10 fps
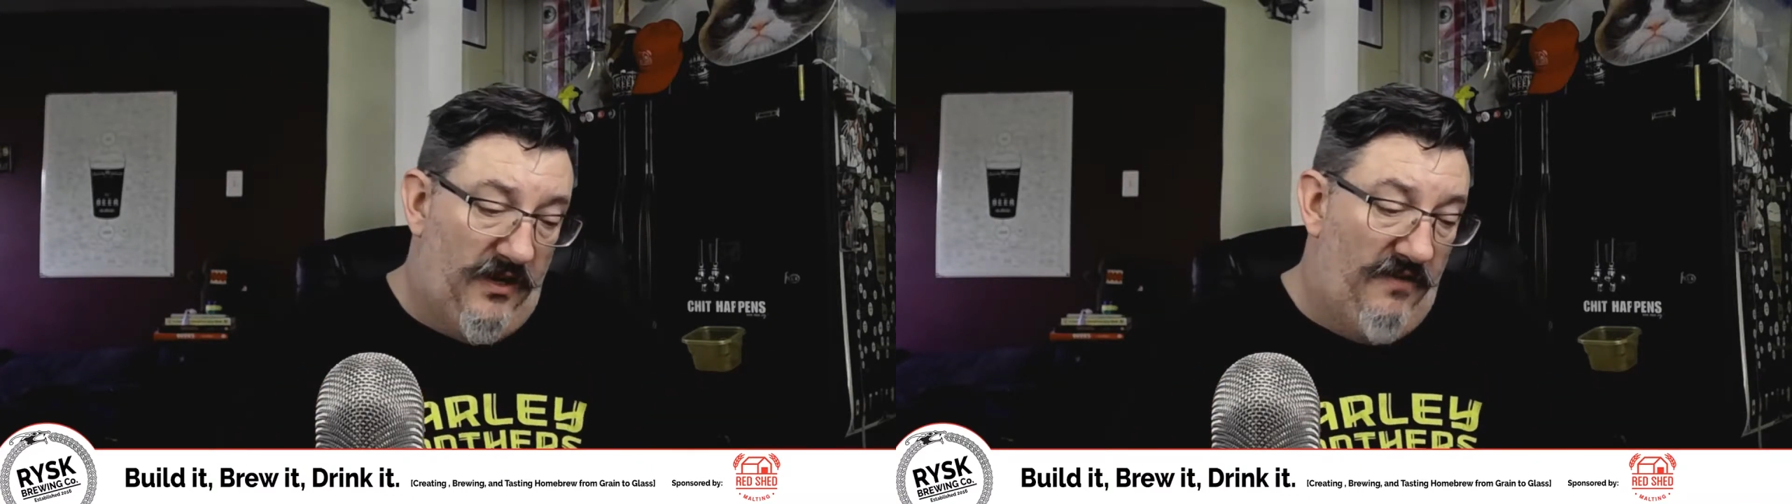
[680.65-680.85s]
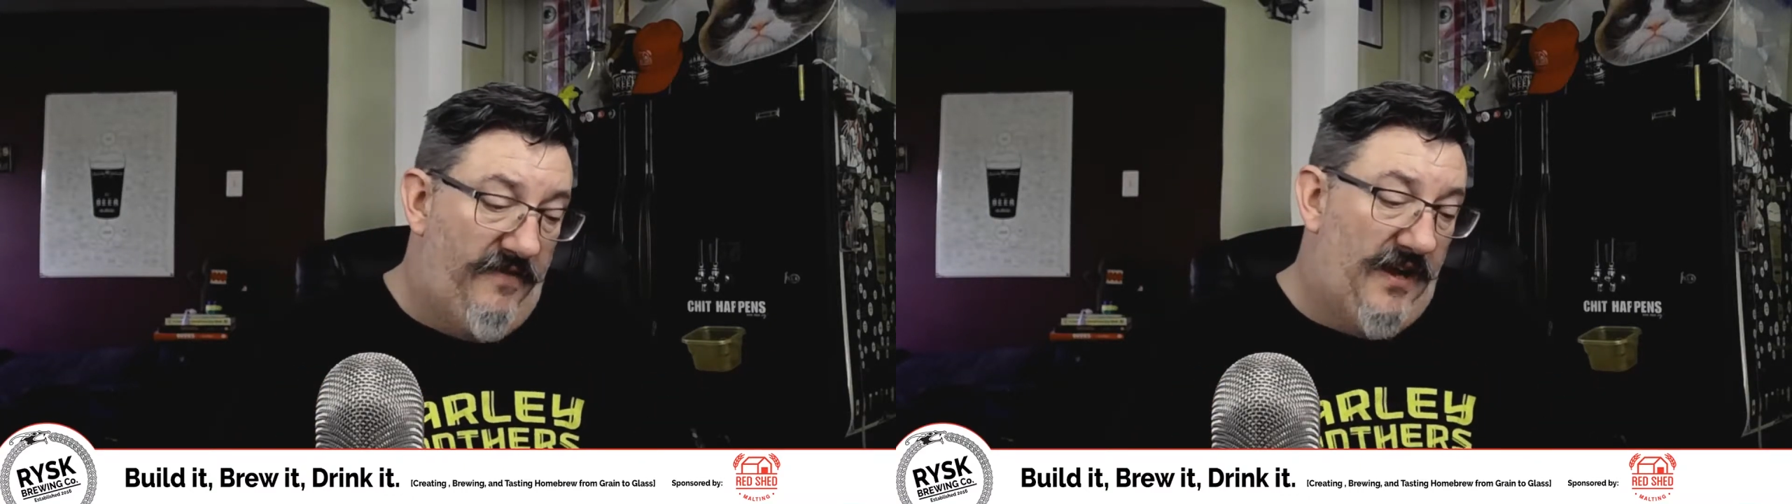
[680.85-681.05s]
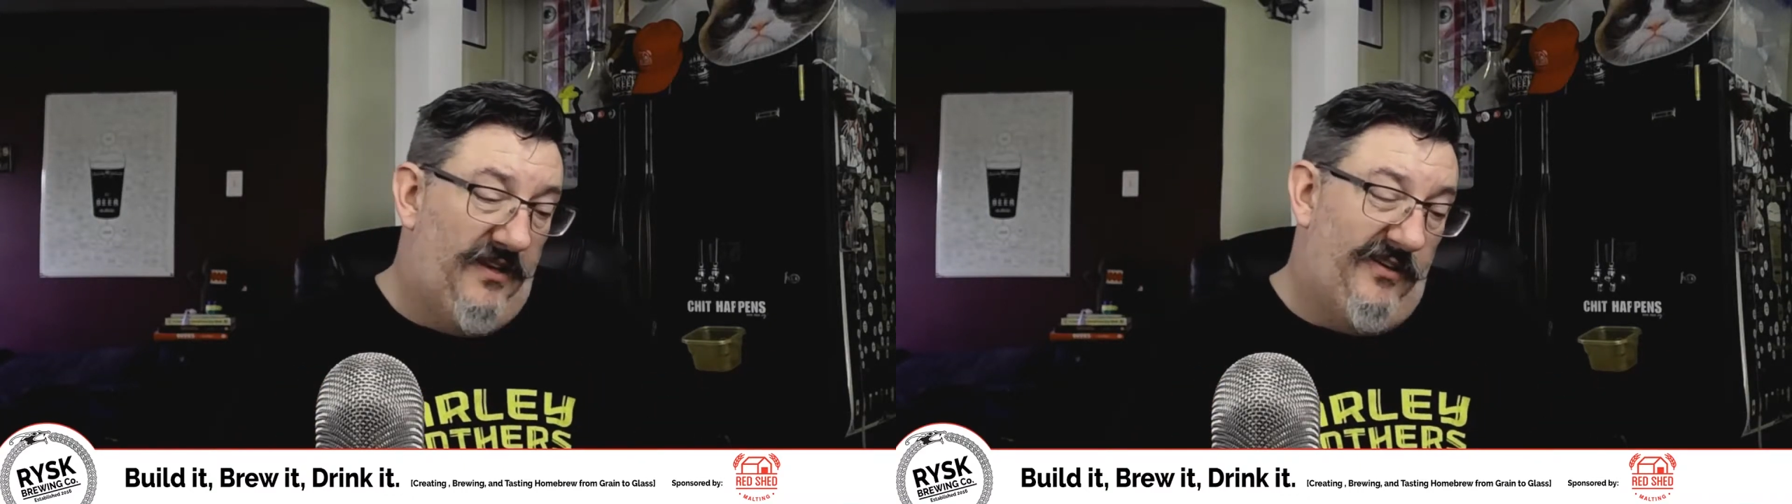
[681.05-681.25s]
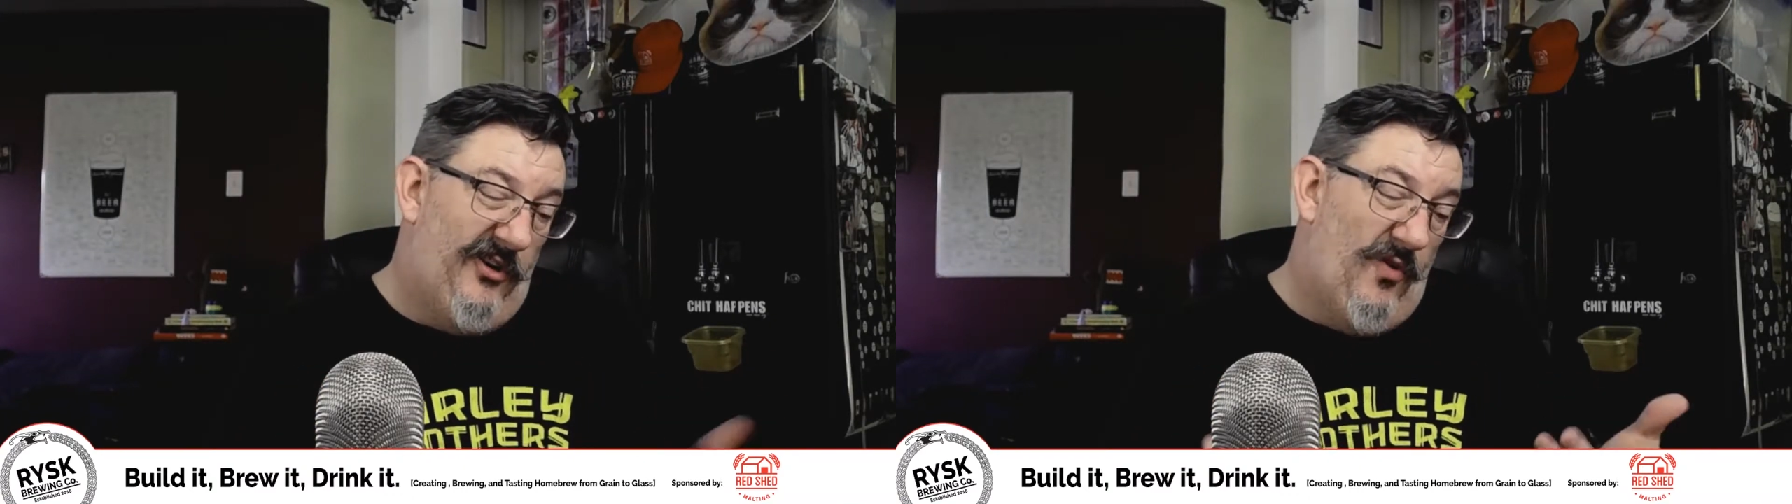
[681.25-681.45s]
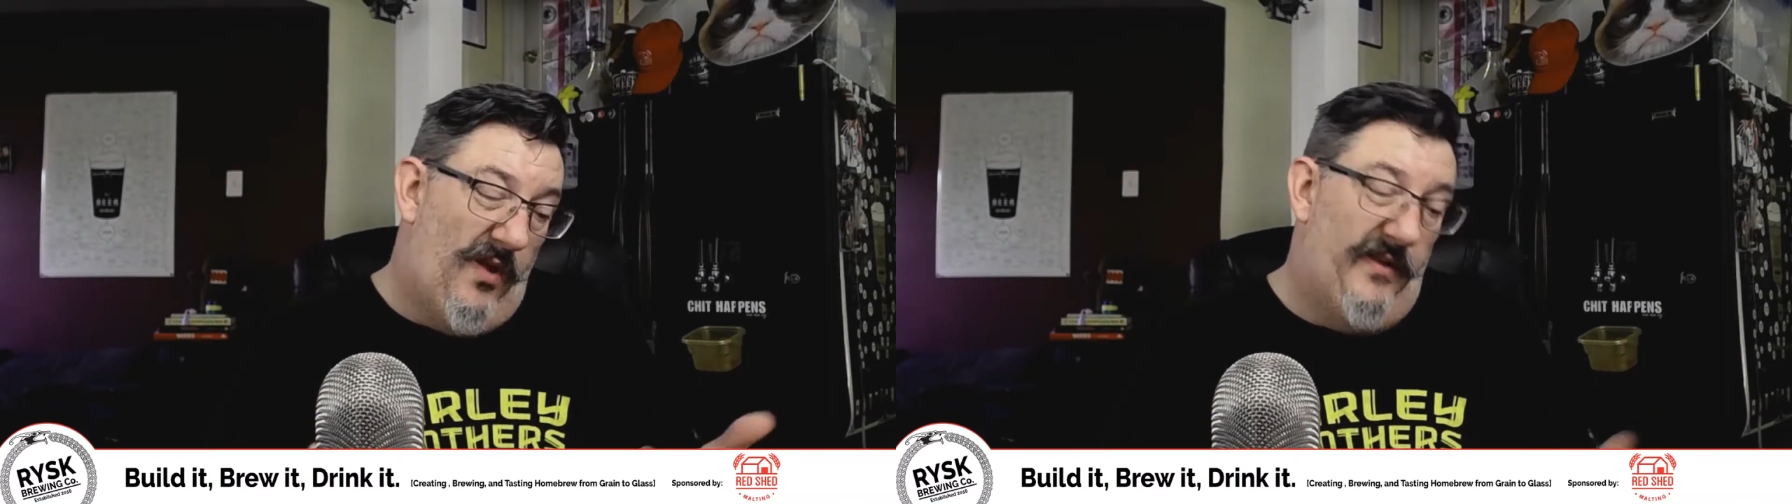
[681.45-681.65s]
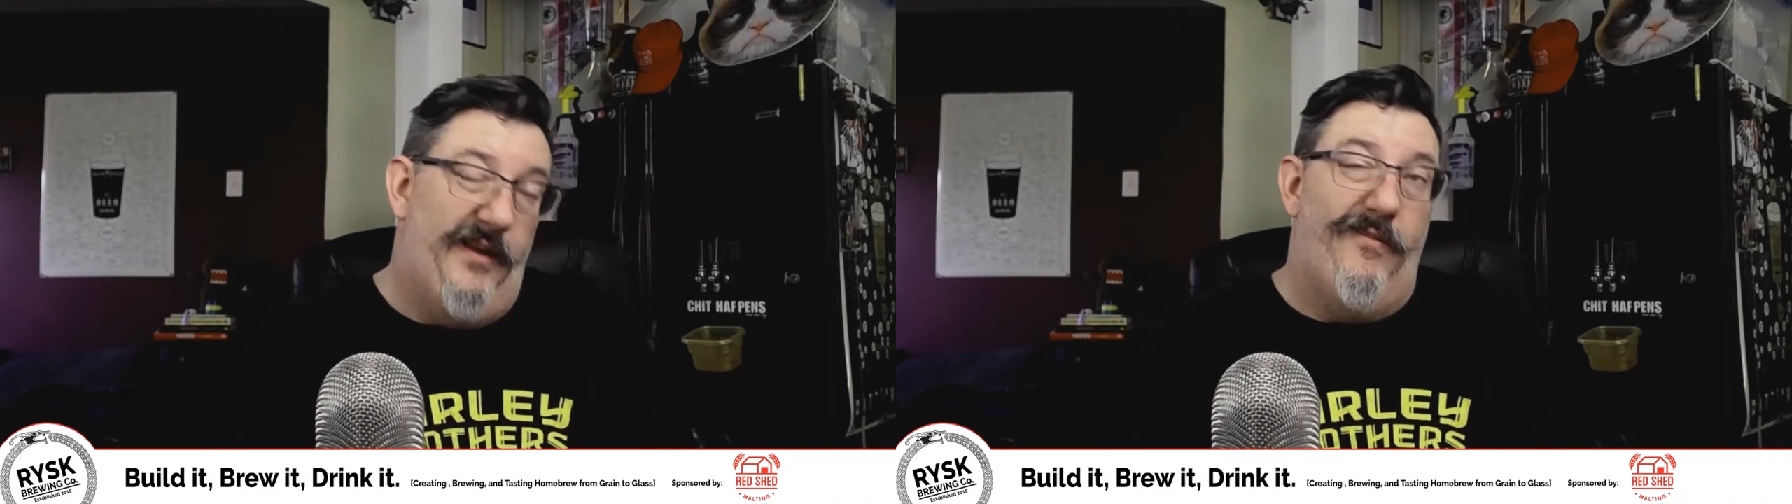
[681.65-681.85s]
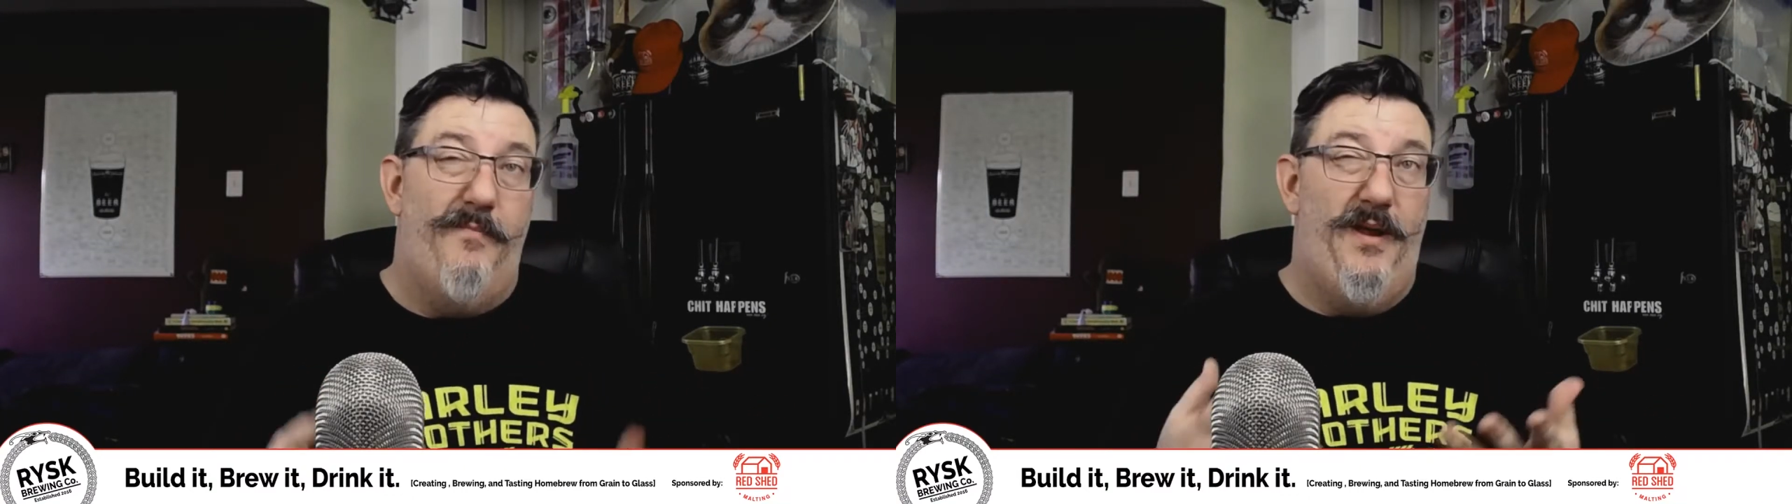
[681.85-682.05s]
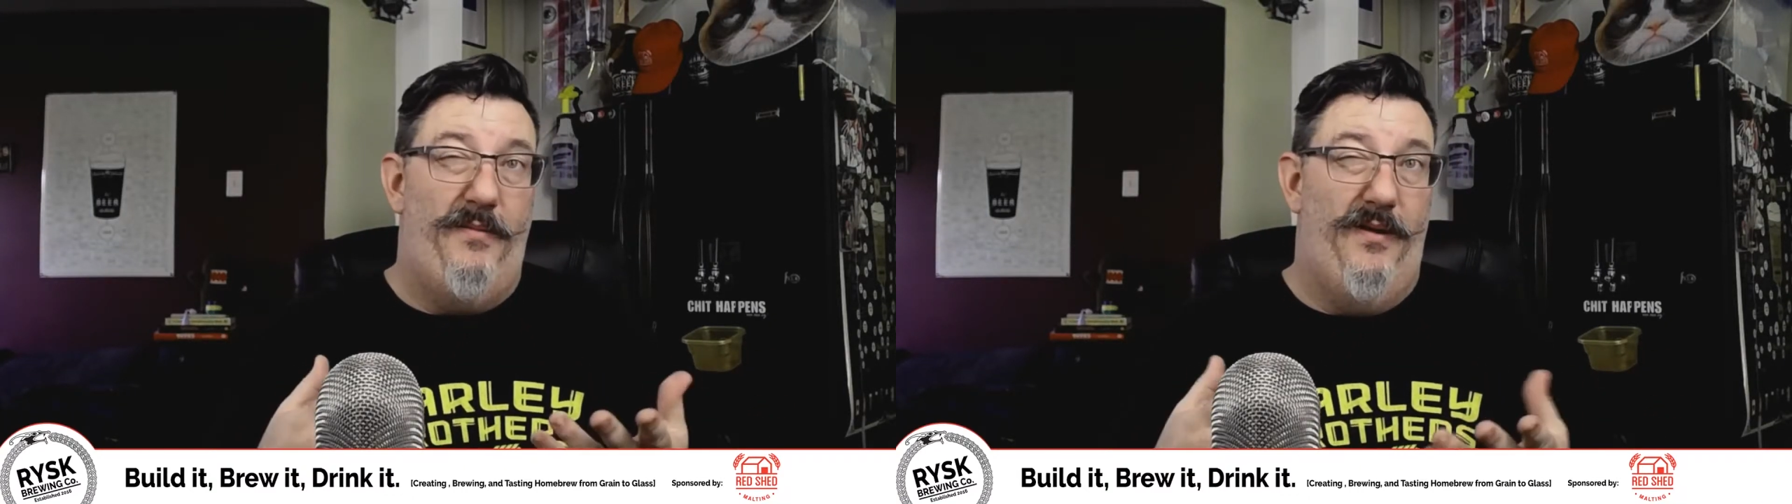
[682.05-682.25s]
the fact that good quality grain
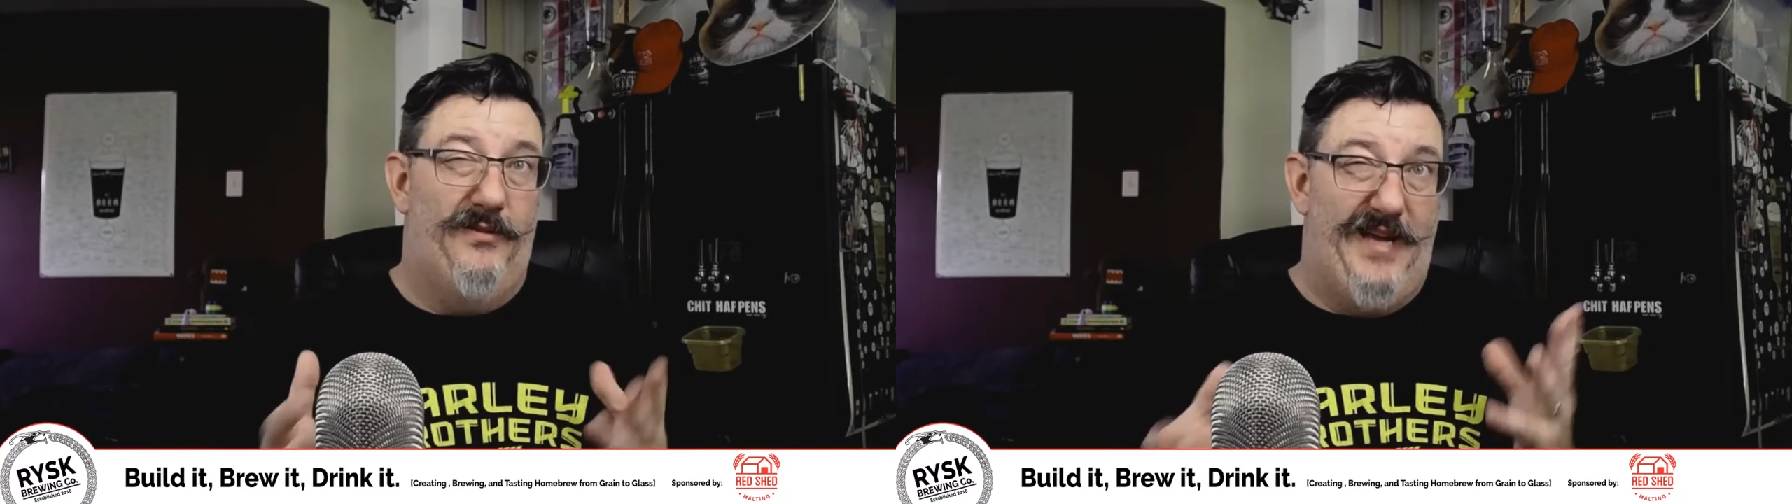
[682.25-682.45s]
may be able